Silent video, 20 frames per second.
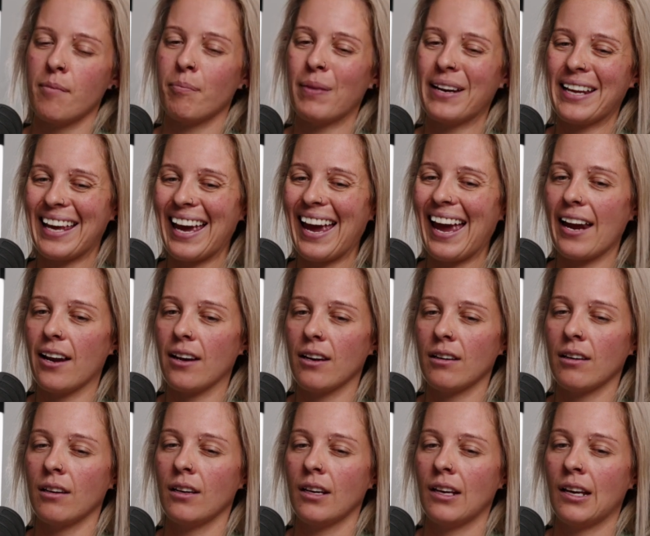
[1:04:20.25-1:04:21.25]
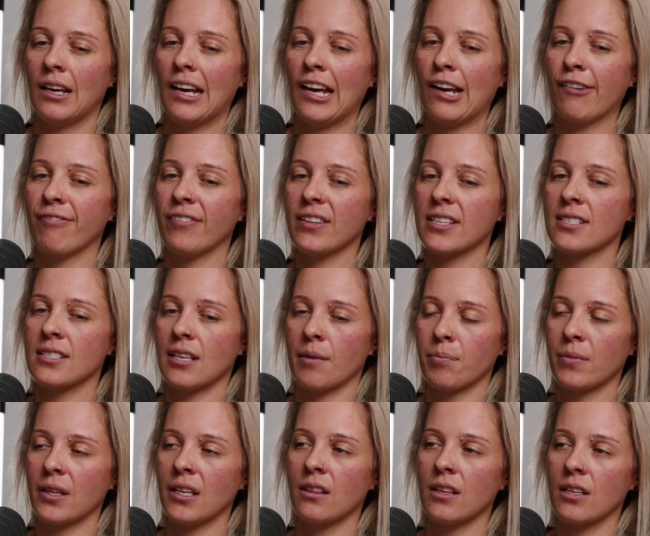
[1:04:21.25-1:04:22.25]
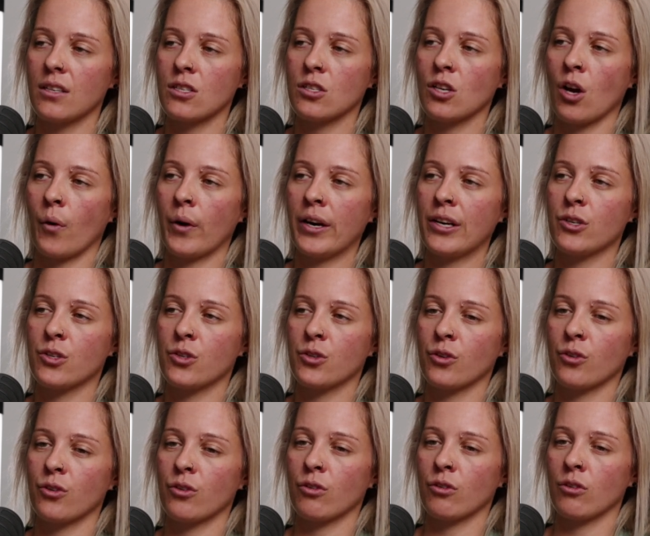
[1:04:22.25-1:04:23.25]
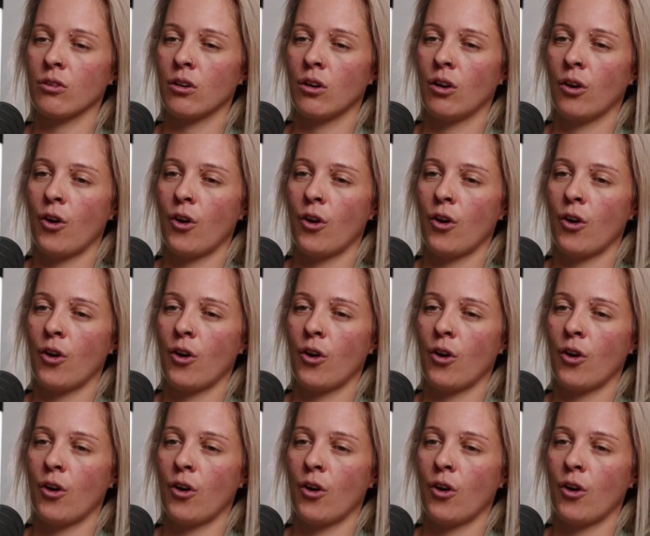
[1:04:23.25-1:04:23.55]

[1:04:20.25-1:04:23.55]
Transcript: But again, if it's something that's going to